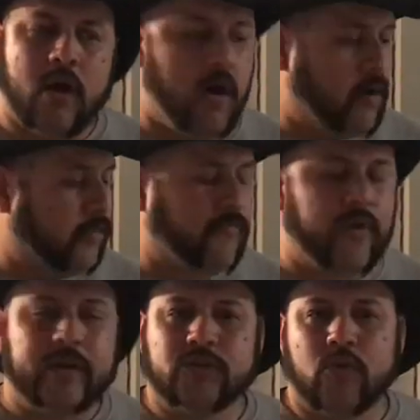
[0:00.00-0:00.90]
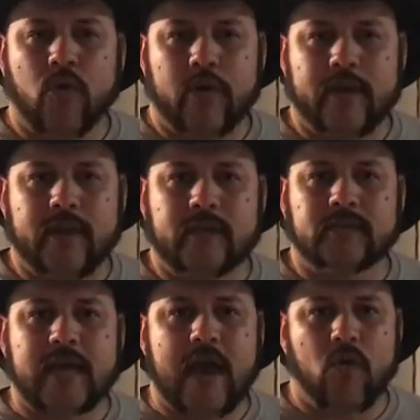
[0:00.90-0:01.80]
on French horn
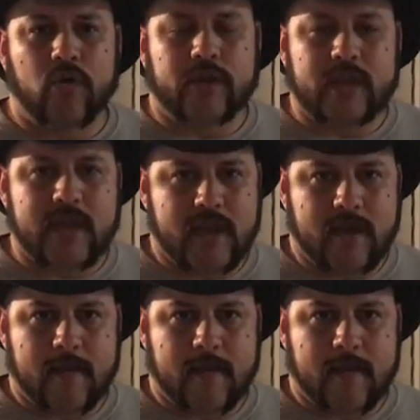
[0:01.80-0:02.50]
is our E.